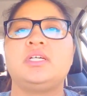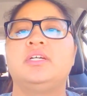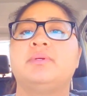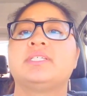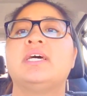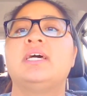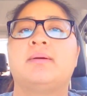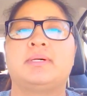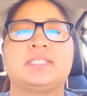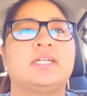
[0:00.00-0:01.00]
Anyways,
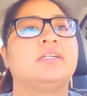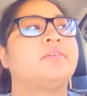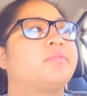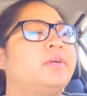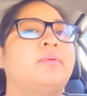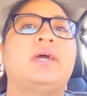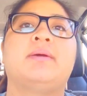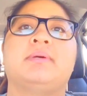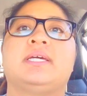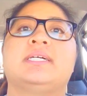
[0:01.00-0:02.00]
about to head on the
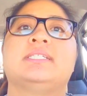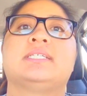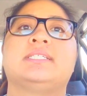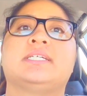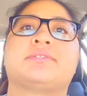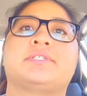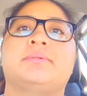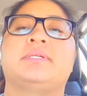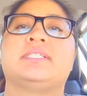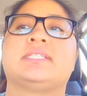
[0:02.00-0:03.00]
freeway because it takes
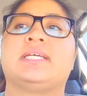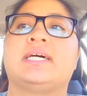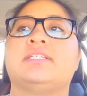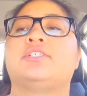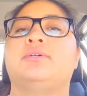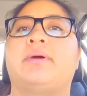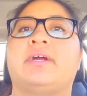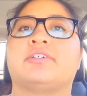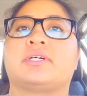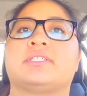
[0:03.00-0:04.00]
13 minutes to get to my
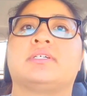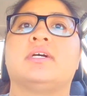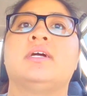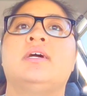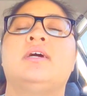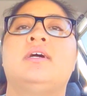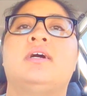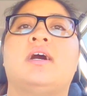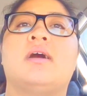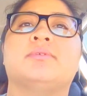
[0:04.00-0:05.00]
hairdresser.
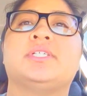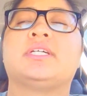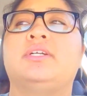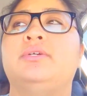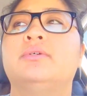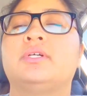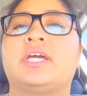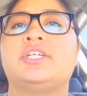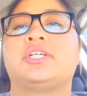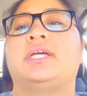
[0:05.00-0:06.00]
Um, she's at a new
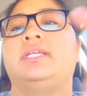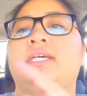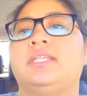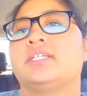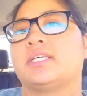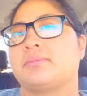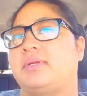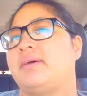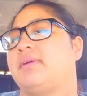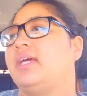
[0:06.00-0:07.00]
location. I need this as my
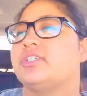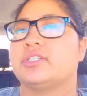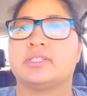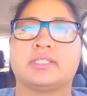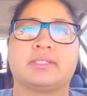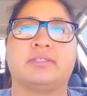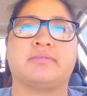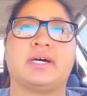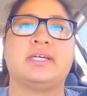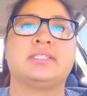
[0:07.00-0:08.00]
navigation
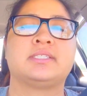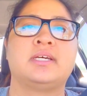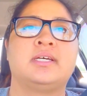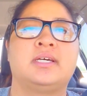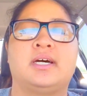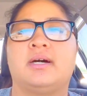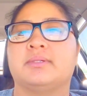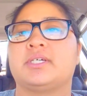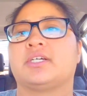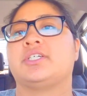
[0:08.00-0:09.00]
device. I
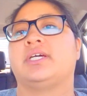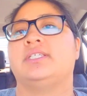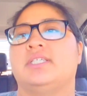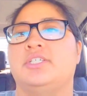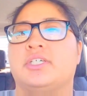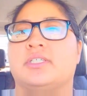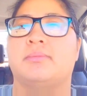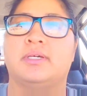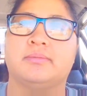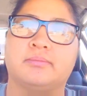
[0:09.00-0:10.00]
will talk to you guys in just a
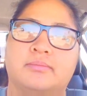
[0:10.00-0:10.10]
bit.